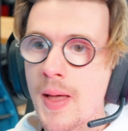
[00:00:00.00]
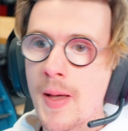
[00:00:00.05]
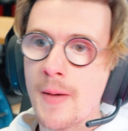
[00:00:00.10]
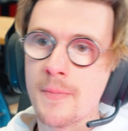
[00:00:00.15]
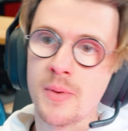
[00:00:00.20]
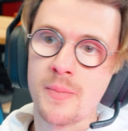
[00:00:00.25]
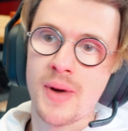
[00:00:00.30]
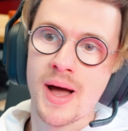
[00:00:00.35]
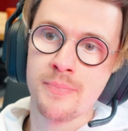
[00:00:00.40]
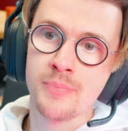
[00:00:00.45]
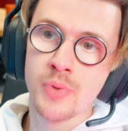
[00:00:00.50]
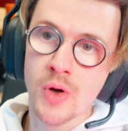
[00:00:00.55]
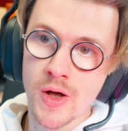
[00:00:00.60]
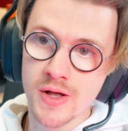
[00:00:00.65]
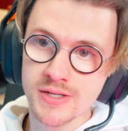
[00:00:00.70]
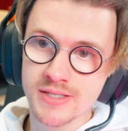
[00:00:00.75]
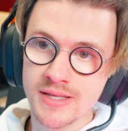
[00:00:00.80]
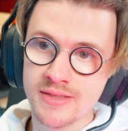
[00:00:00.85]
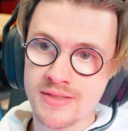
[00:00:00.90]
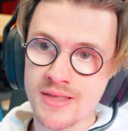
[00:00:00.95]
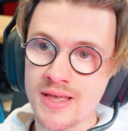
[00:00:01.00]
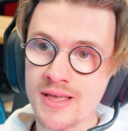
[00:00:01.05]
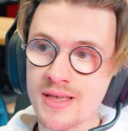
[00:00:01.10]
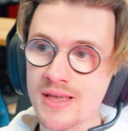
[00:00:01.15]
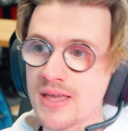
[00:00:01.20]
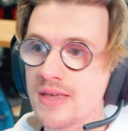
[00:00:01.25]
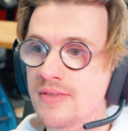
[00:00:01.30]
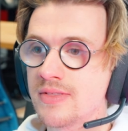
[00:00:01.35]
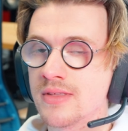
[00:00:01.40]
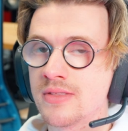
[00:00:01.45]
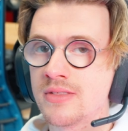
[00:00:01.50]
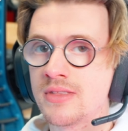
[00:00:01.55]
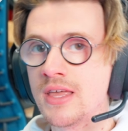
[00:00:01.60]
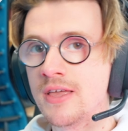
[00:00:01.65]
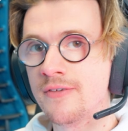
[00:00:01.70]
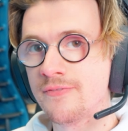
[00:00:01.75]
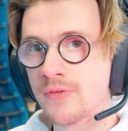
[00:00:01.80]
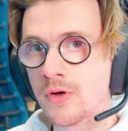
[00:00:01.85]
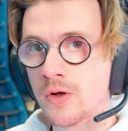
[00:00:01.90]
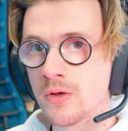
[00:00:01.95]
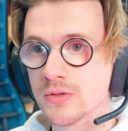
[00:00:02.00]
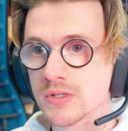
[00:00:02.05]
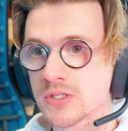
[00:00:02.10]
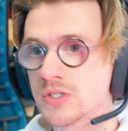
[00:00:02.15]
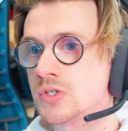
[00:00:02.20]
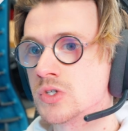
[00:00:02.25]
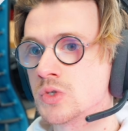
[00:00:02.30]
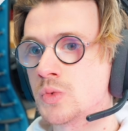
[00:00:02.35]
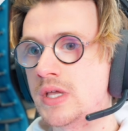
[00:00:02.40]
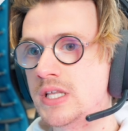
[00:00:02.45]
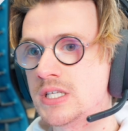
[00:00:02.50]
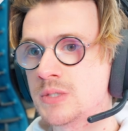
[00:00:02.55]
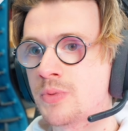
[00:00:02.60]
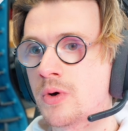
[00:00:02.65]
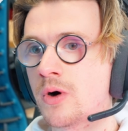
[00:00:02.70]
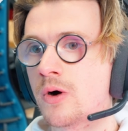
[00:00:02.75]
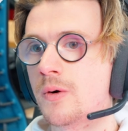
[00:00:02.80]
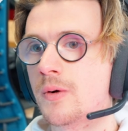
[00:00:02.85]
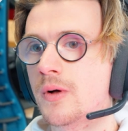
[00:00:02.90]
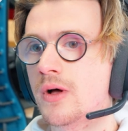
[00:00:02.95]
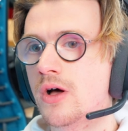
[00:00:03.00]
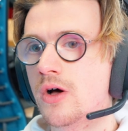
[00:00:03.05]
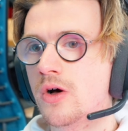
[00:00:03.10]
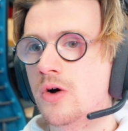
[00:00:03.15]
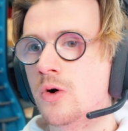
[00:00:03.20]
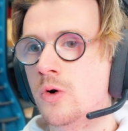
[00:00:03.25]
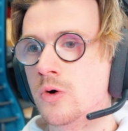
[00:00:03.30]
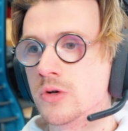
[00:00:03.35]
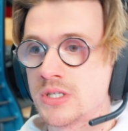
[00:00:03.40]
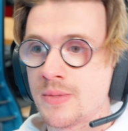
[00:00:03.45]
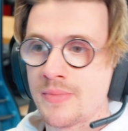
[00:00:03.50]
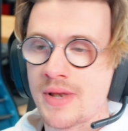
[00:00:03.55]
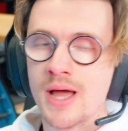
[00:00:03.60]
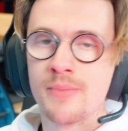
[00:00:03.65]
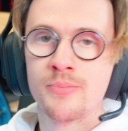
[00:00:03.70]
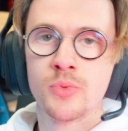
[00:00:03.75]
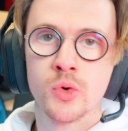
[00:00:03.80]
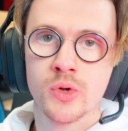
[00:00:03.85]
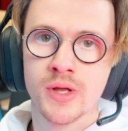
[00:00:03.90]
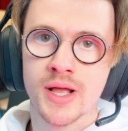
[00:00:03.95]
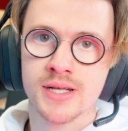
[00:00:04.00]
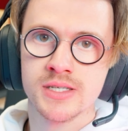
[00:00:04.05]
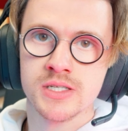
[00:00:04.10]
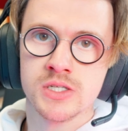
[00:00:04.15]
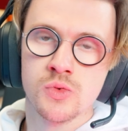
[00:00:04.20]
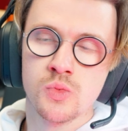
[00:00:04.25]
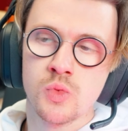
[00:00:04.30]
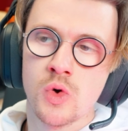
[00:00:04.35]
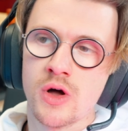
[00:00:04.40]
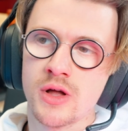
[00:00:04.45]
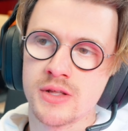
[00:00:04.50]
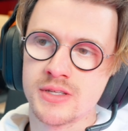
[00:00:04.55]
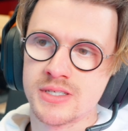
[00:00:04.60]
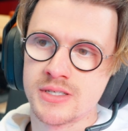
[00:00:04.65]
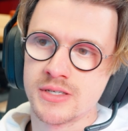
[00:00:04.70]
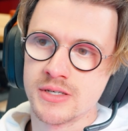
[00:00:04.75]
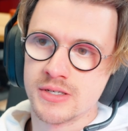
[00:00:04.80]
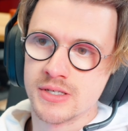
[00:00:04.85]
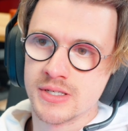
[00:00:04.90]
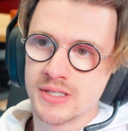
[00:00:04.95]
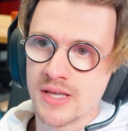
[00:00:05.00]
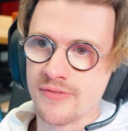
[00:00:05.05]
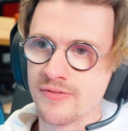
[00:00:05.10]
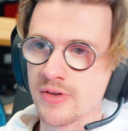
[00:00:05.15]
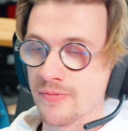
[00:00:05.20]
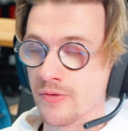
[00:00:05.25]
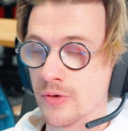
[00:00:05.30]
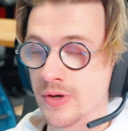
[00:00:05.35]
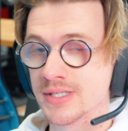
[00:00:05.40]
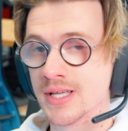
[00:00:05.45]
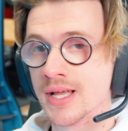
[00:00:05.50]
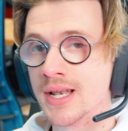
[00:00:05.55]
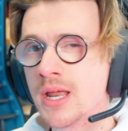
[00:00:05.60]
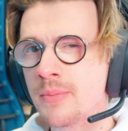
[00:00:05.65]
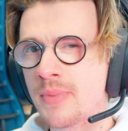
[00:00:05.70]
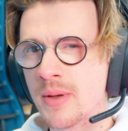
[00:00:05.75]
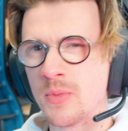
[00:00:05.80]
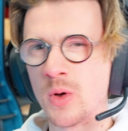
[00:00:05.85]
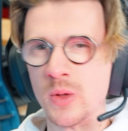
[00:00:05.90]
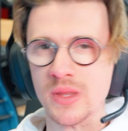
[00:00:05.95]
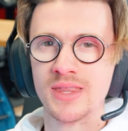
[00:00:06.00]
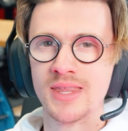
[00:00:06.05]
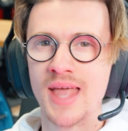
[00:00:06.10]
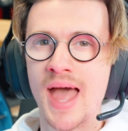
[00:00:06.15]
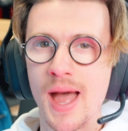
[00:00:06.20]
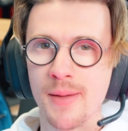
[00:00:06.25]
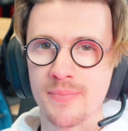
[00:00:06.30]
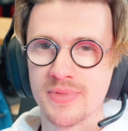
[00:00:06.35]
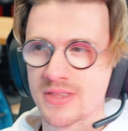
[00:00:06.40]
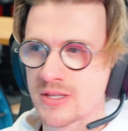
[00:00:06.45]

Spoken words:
But I personally think either default's the sweet spot or something like Broadcaster 1 to just give your voice a little bit more depth.